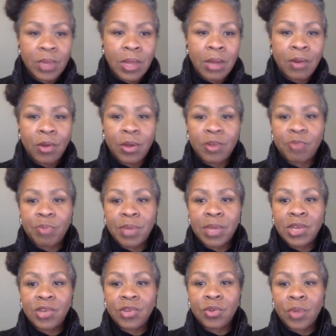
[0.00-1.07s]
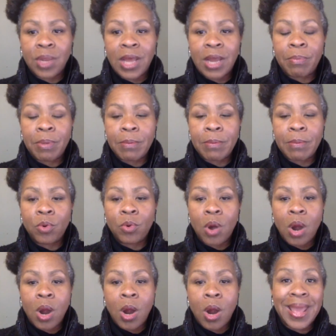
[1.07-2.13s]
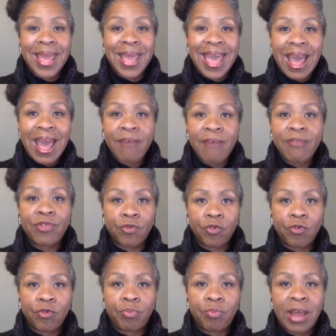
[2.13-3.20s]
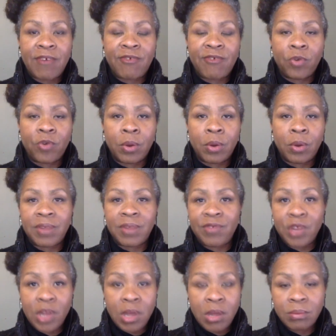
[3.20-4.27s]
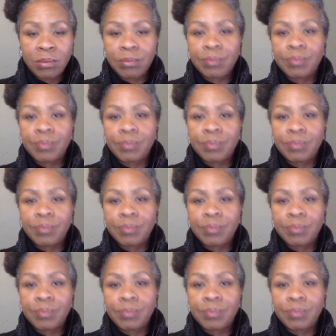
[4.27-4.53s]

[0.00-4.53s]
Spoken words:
I know I'm speaking to a lot of people who already have the Groove platform, but if you don't,